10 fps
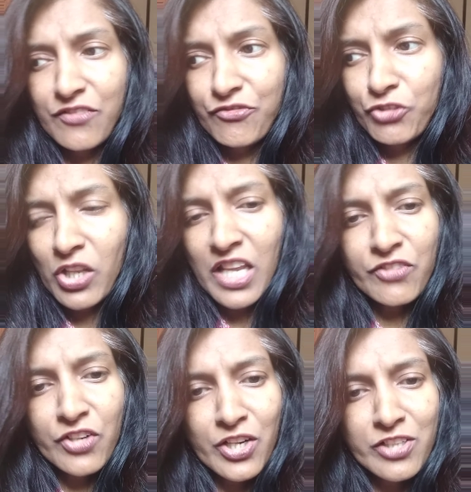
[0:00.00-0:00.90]
if you all
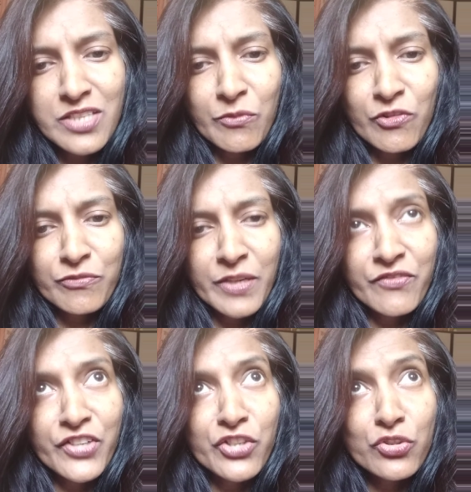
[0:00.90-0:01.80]
have heard some of my
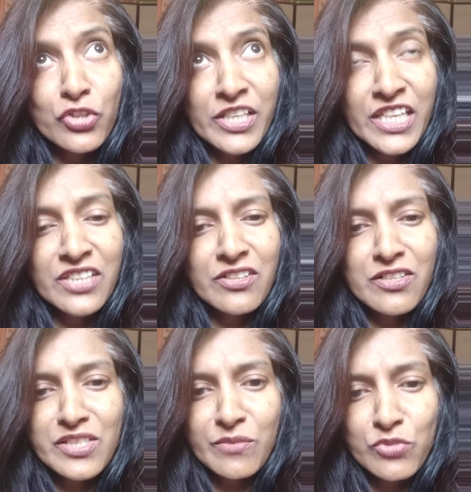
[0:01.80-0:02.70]
videos, you all can
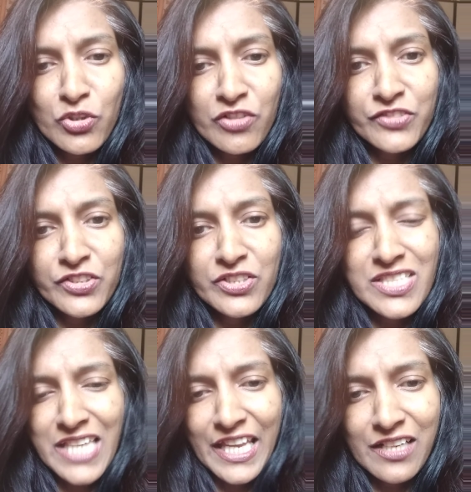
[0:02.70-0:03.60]
hear some sort of a
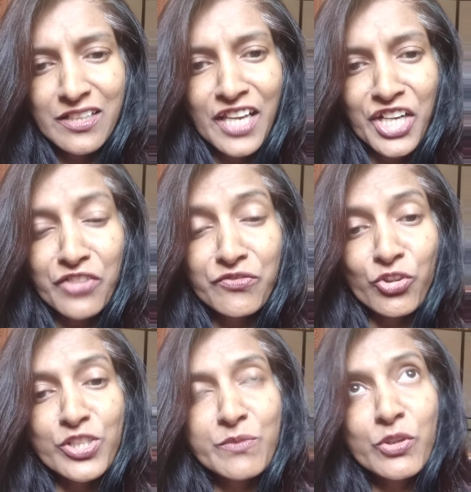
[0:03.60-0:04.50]
siren kind of
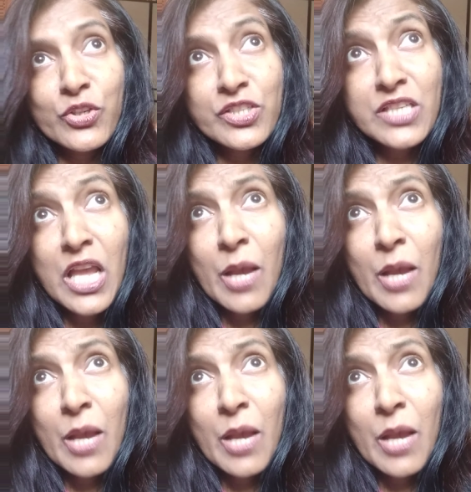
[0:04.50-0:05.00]
noise, because